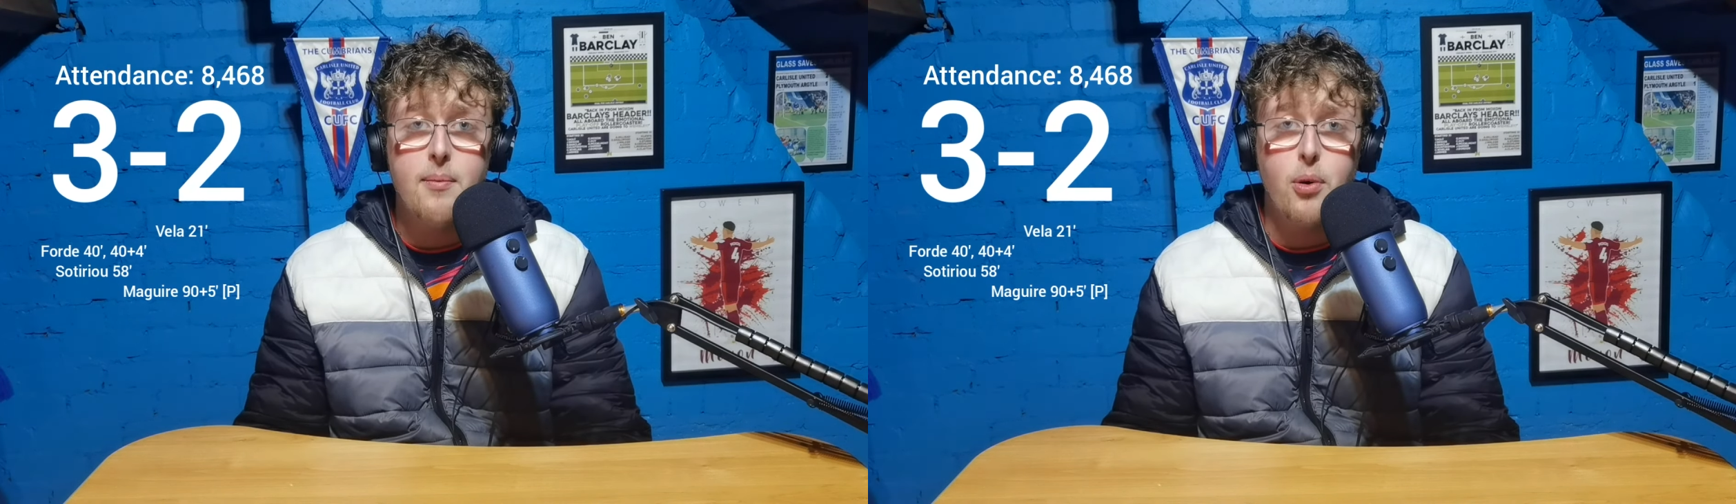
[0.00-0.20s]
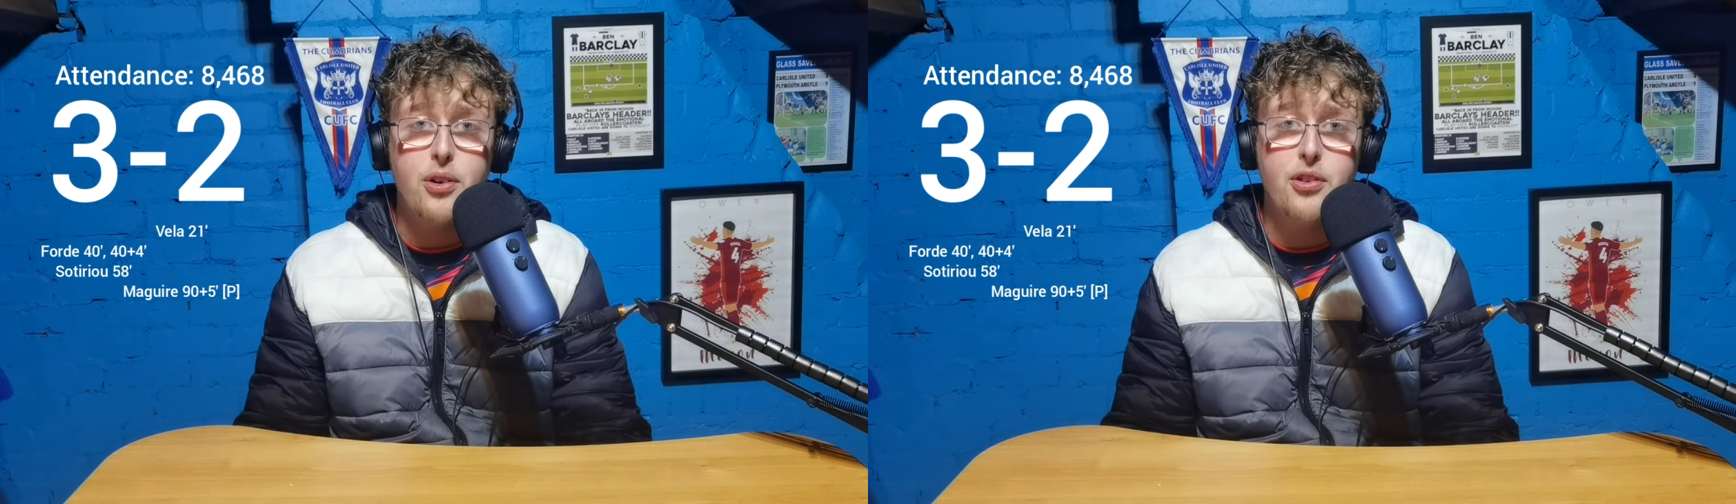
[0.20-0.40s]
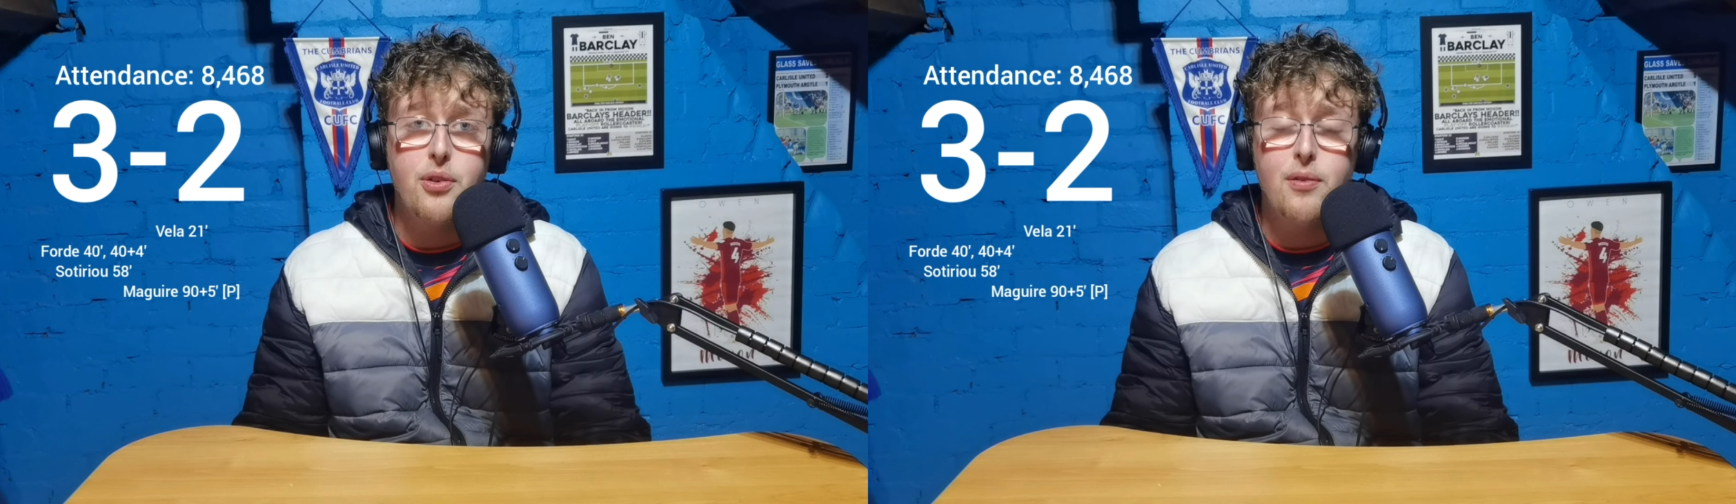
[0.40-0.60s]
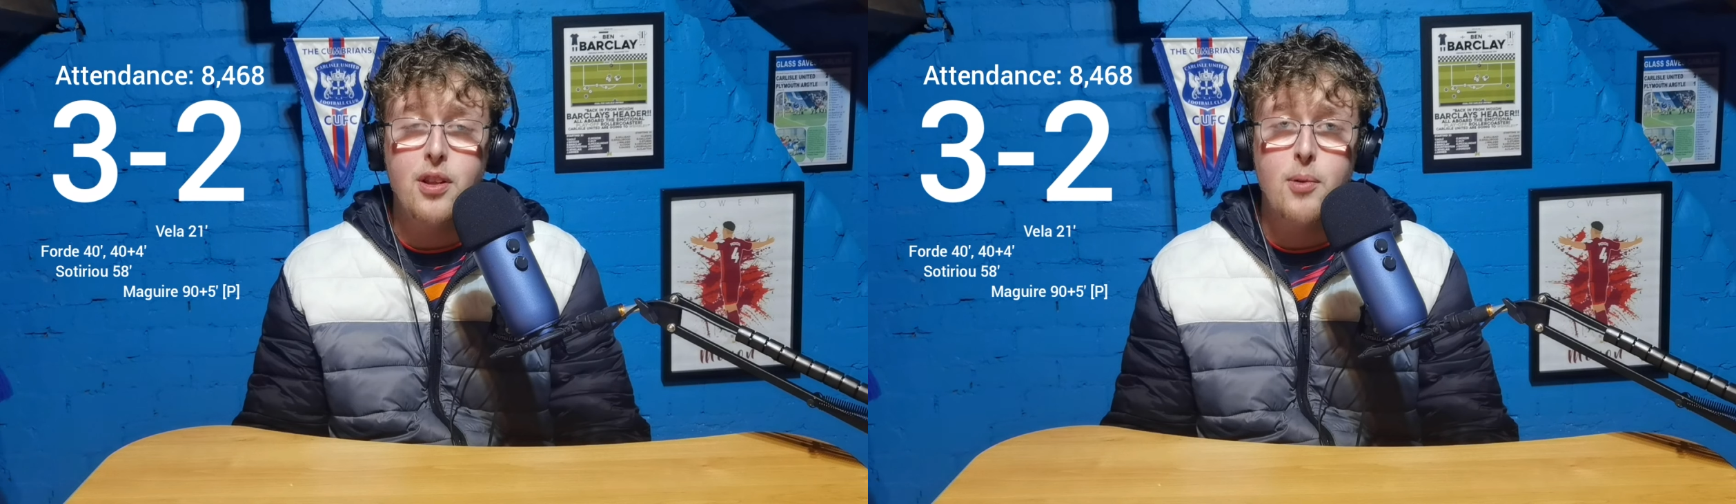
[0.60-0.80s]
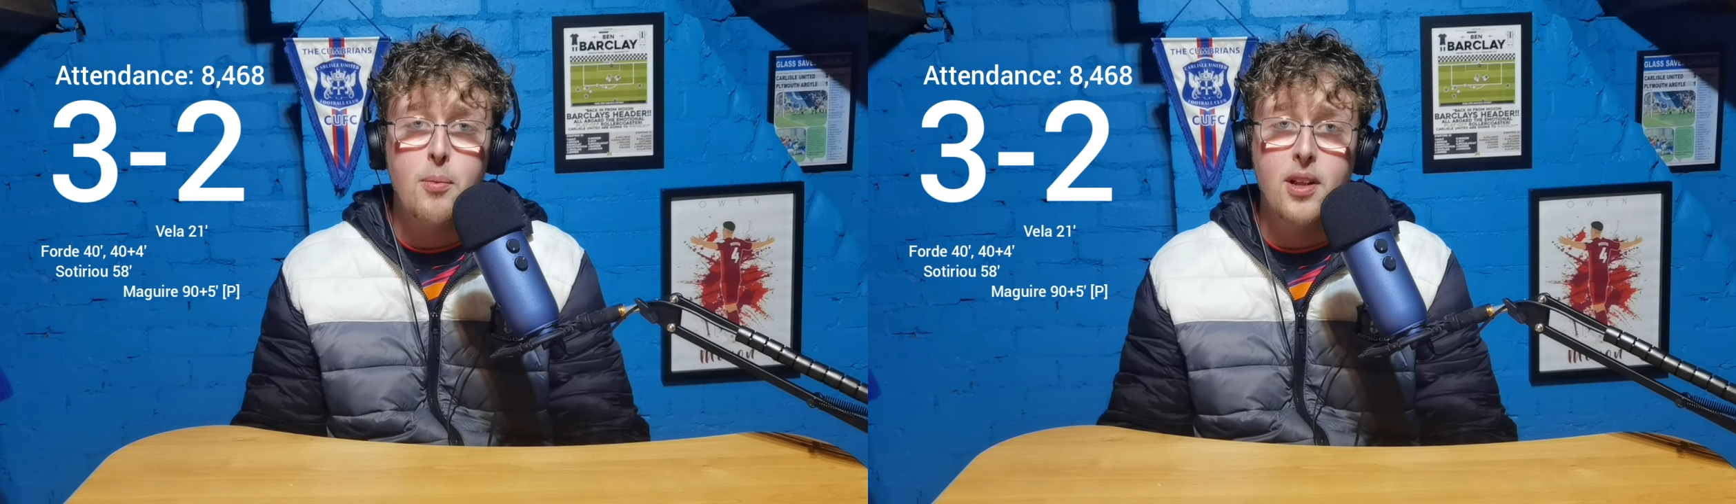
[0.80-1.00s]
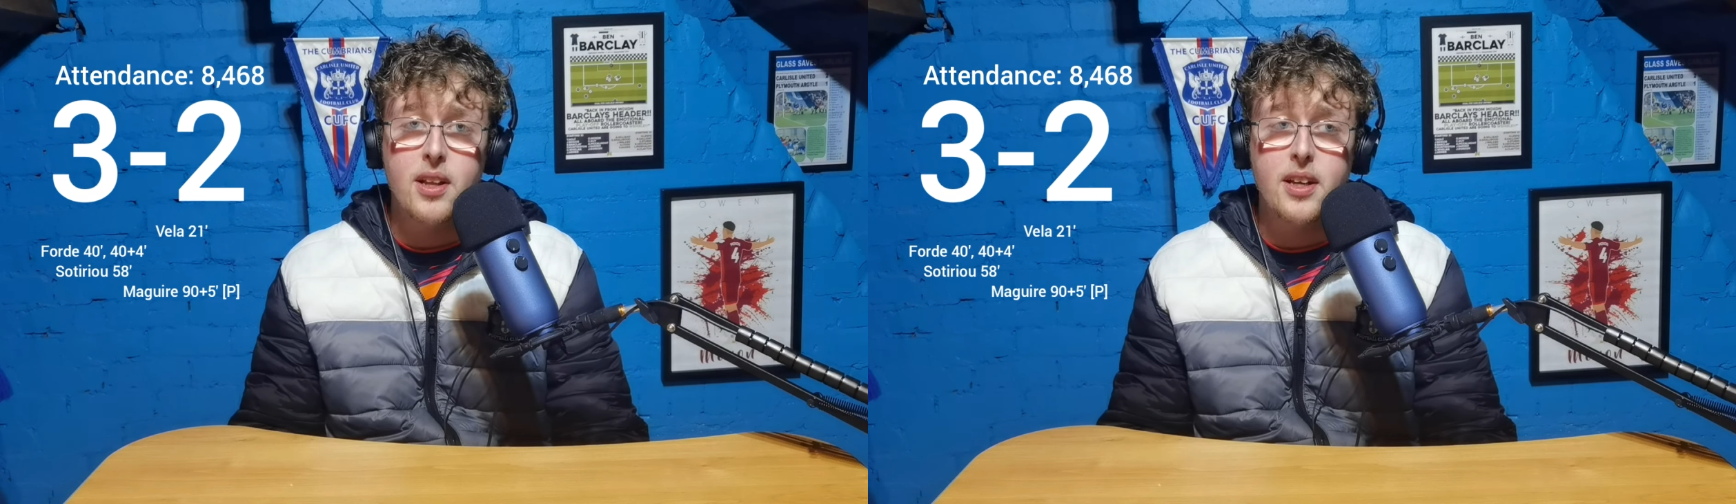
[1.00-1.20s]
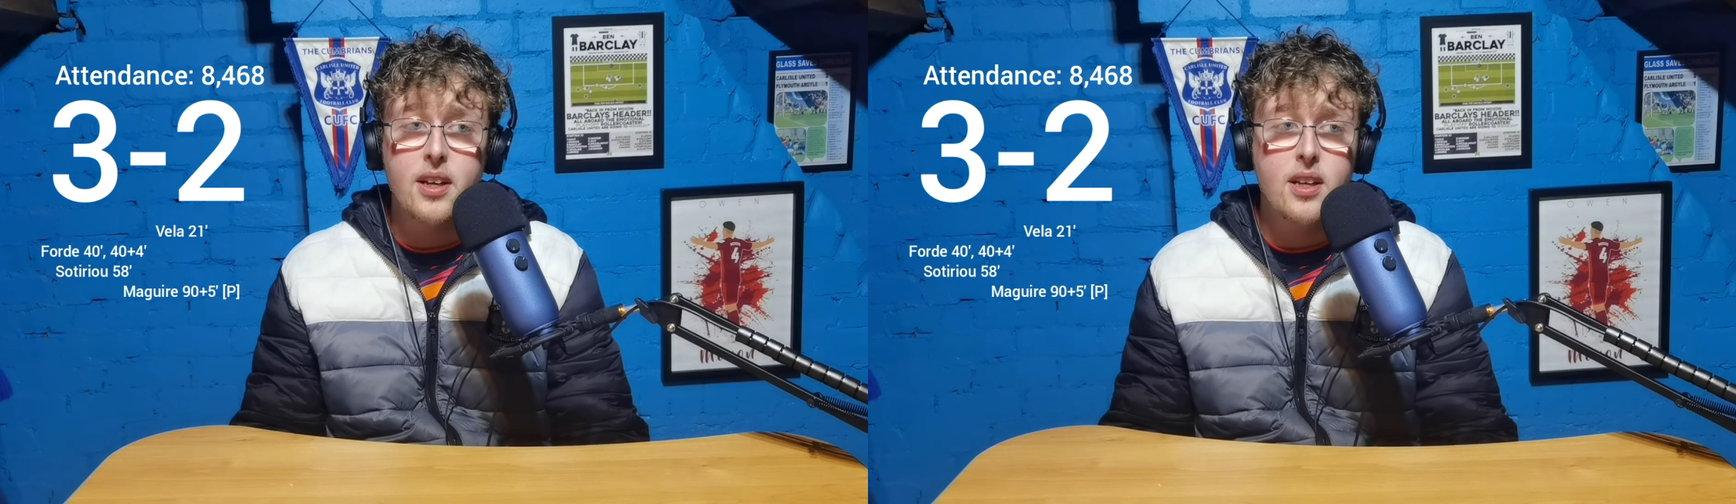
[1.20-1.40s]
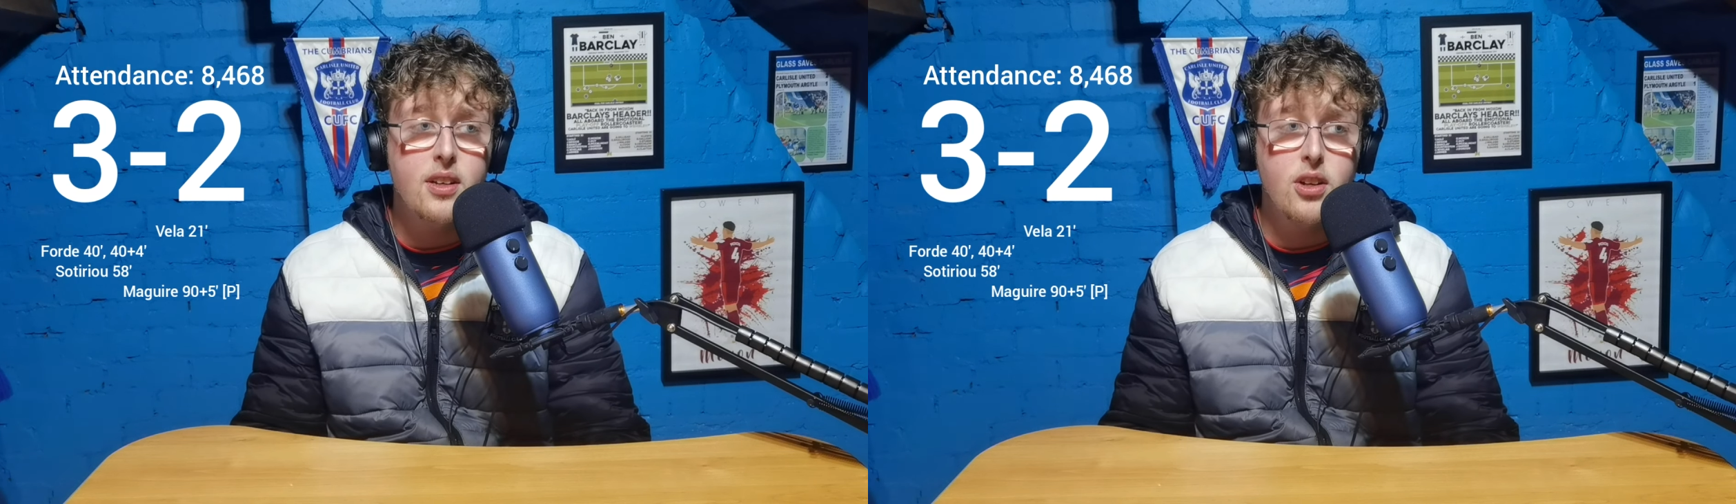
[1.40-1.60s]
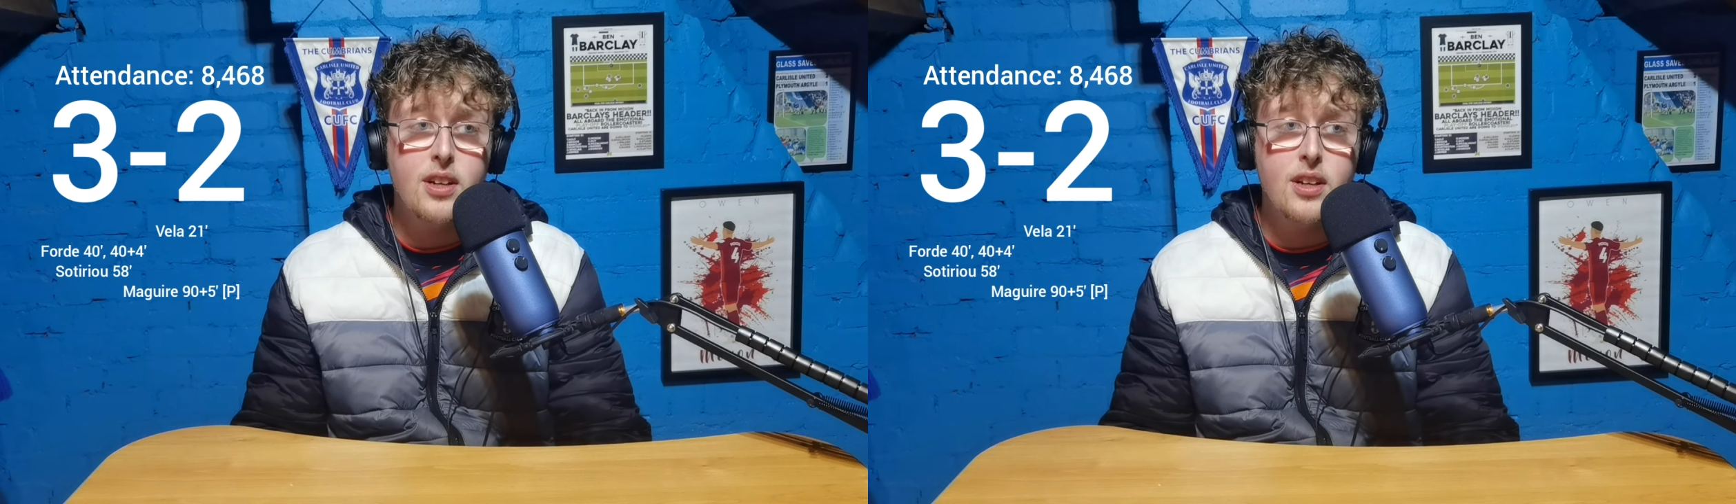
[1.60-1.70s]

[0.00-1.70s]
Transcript: points adrift at the bottom of the league?